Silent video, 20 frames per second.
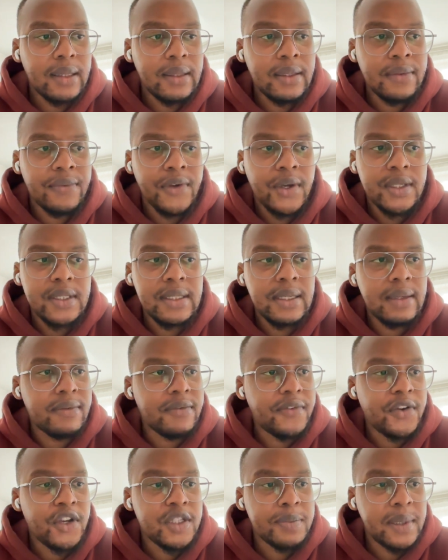the verse in
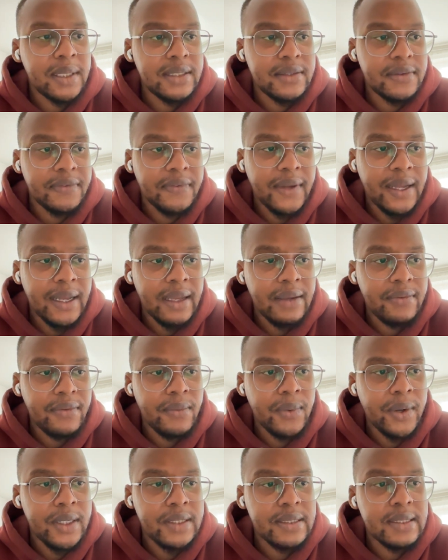1 Peter 5,
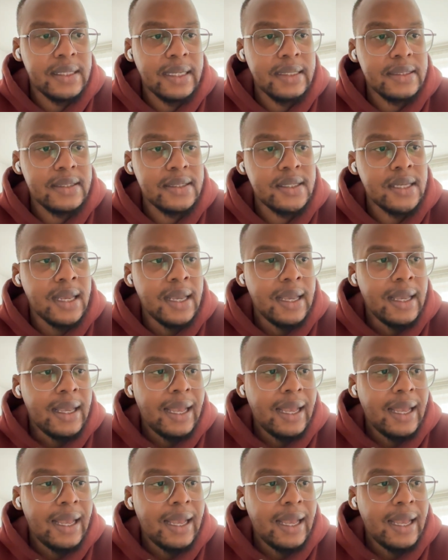where it says,